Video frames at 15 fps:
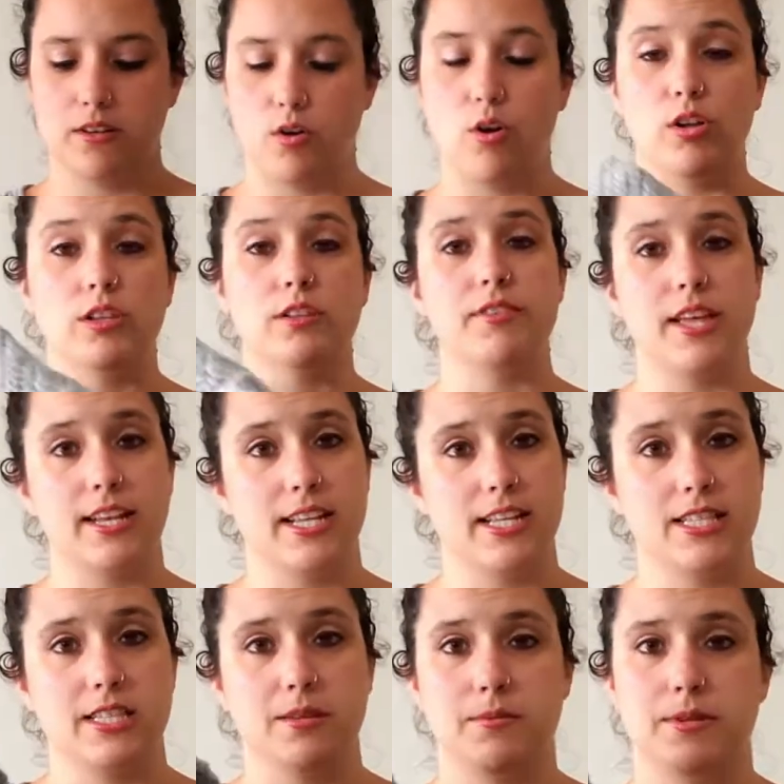All of that
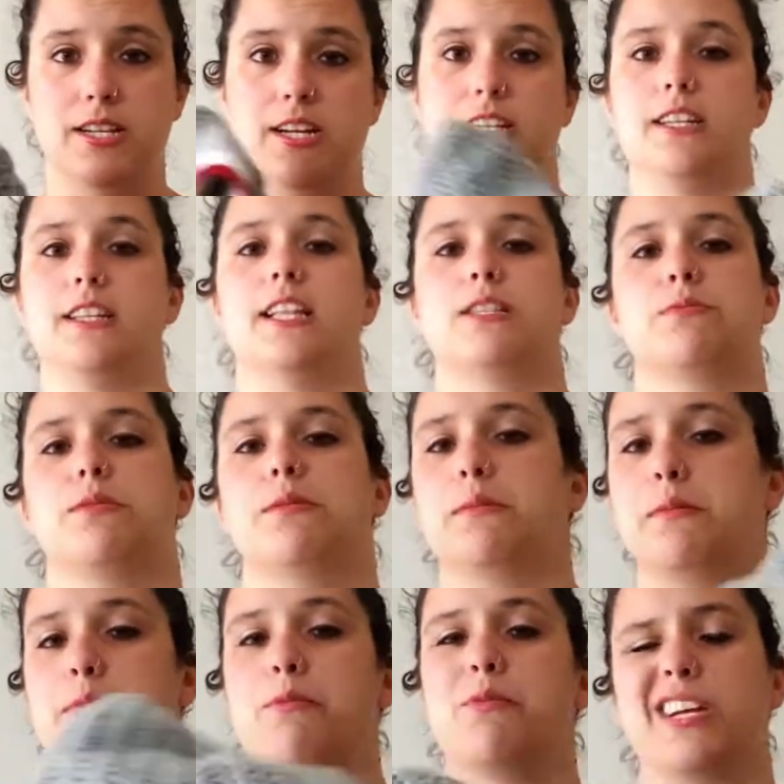needs to be done, and that's what I'm
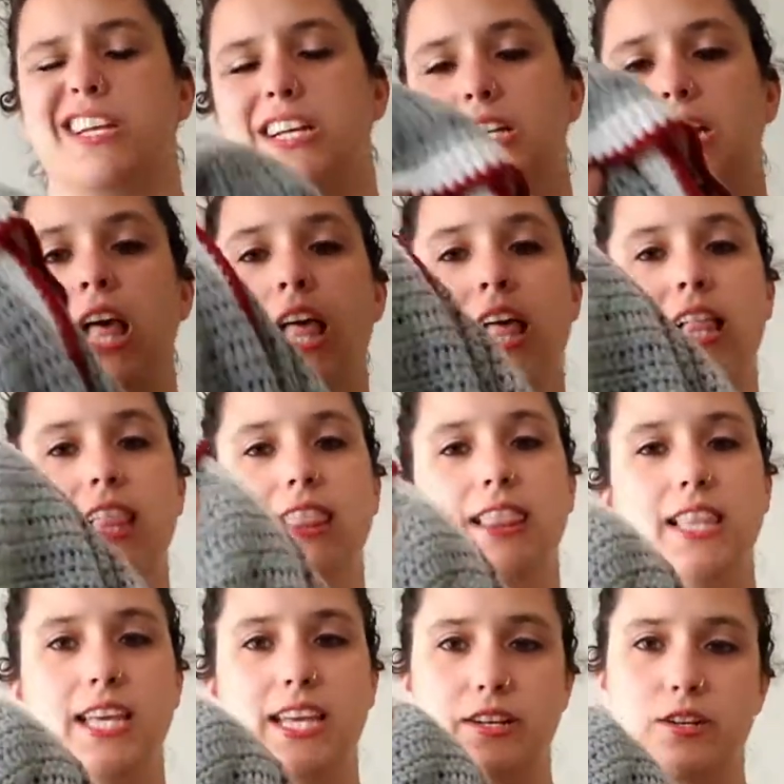going to be working on
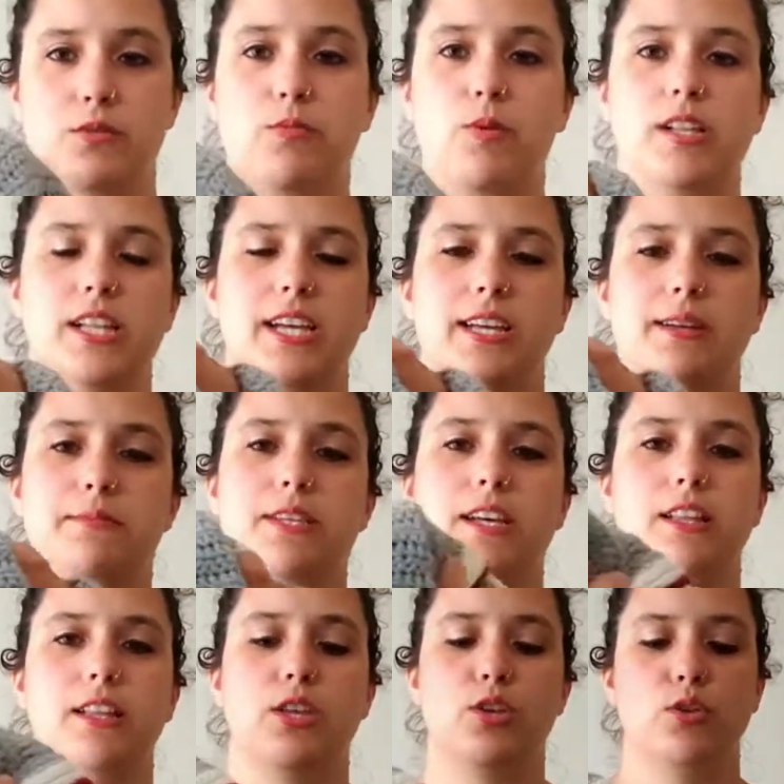later while I am
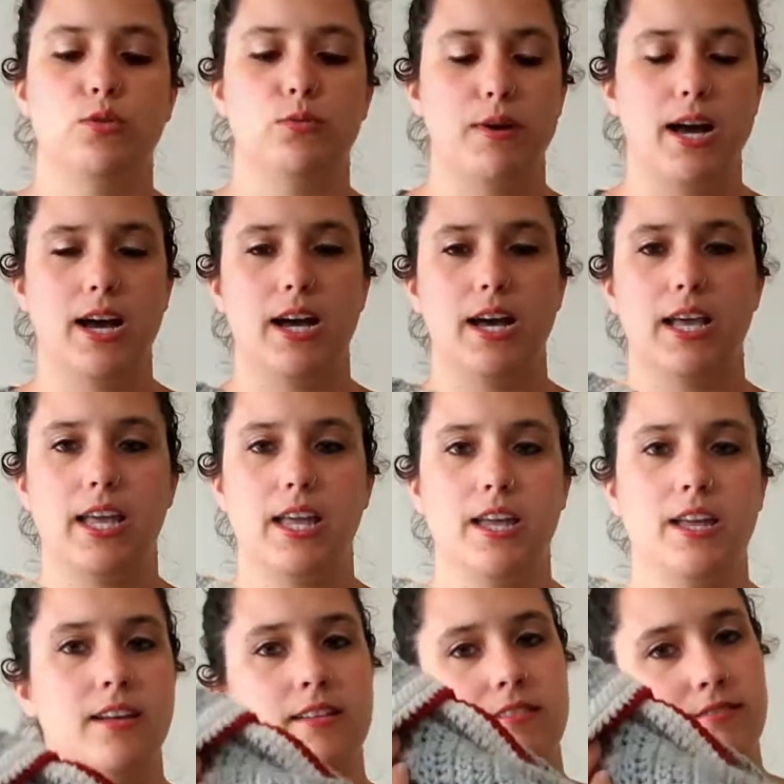telling you my
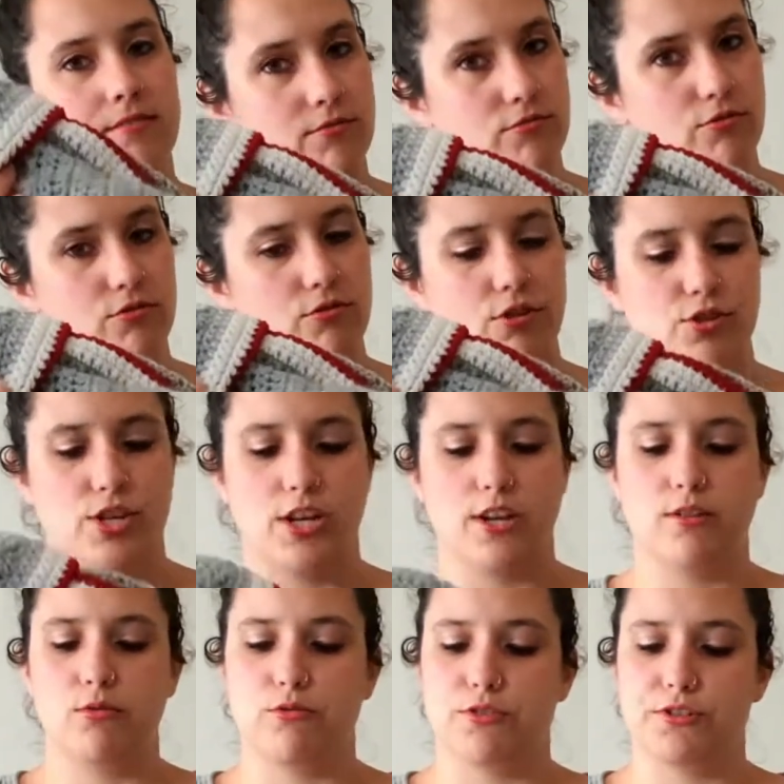
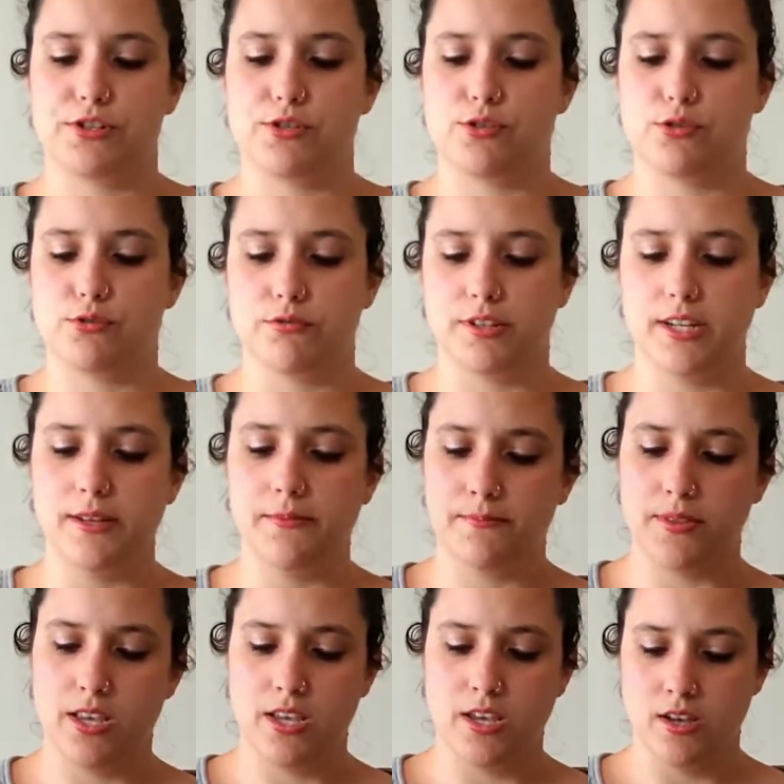crochet origin story.
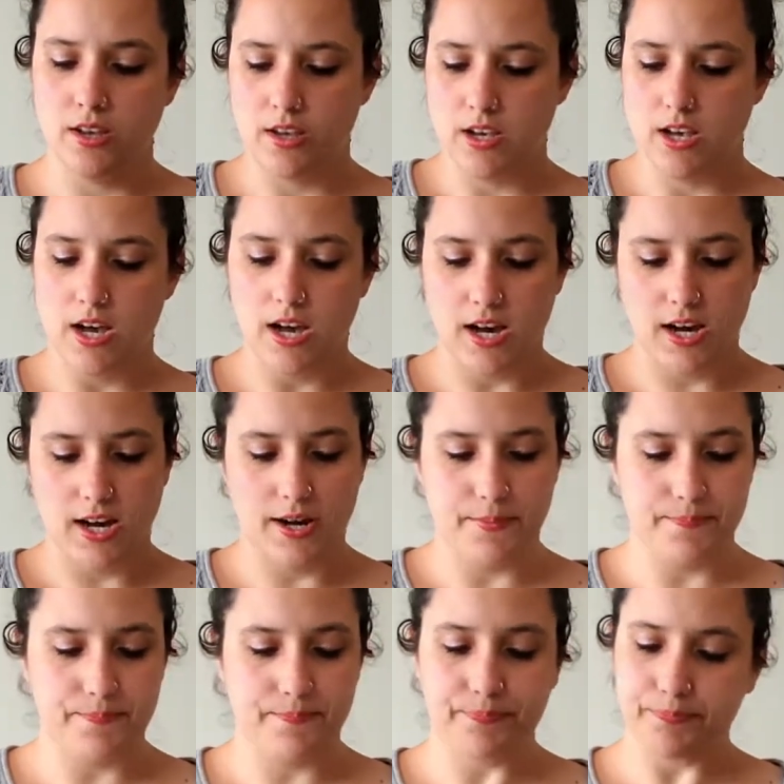
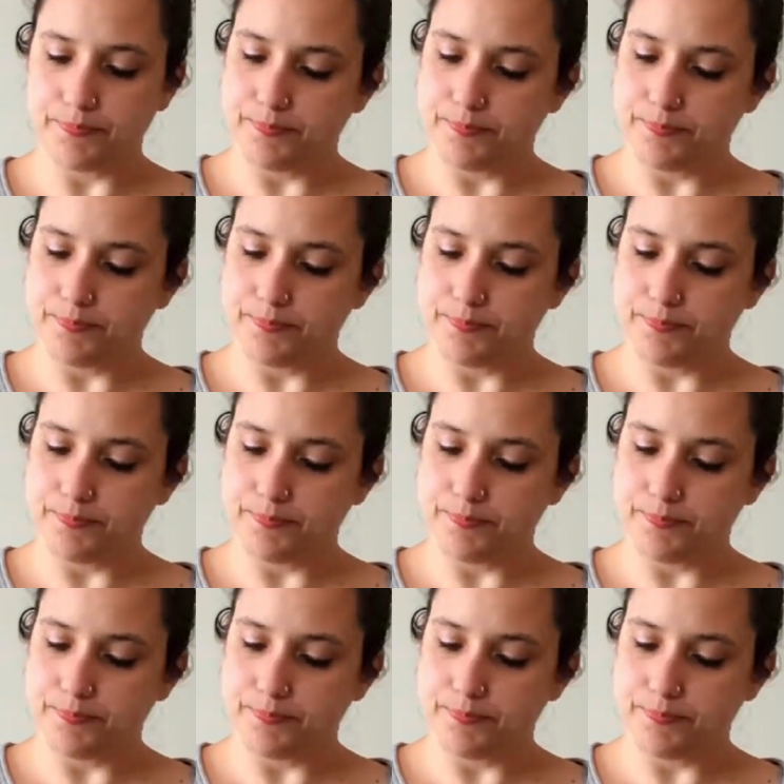But